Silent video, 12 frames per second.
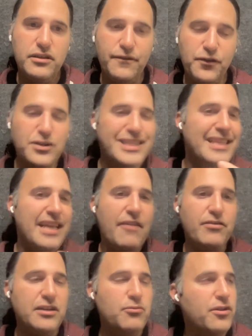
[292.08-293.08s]
The first thing they
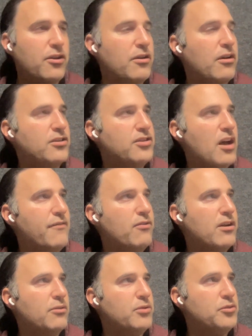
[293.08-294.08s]
ever did with our
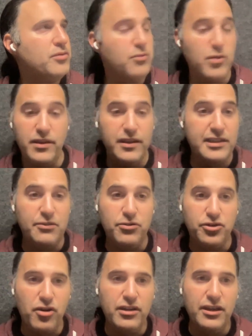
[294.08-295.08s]
software, which was one of the things they
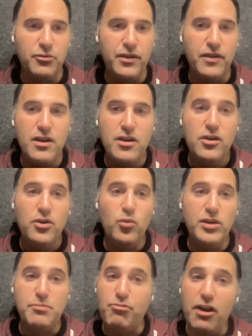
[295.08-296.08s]
were struggling with,
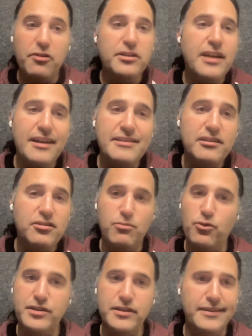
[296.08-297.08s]
was prioritizing
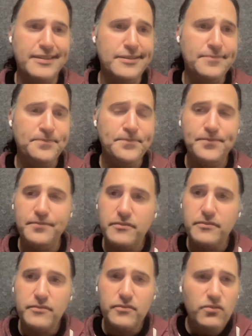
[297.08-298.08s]
support tickets.
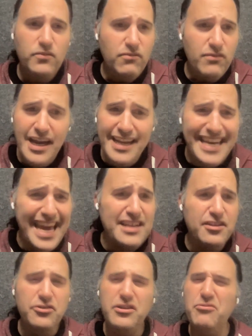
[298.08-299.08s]
And
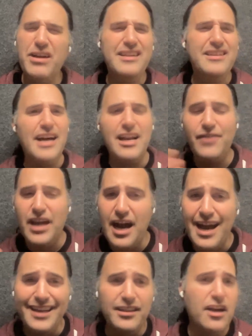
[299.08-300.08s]
again, you can write a lot of
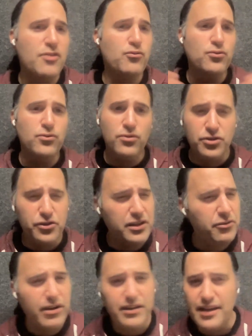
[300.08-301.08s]
AI, a lot of rules. You
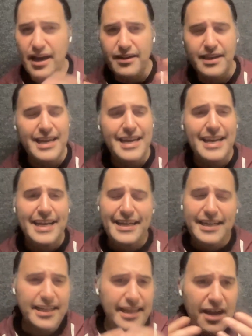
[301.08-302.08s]
can create a lot
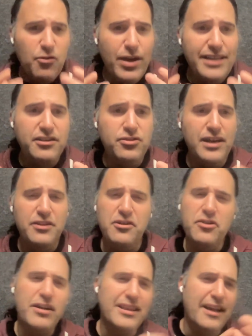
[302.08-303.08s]
of ways to do that.
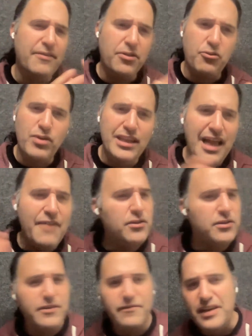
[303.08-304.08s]
You can create like 3
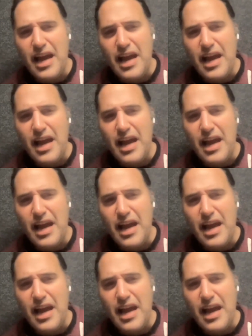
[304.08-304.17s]
levels of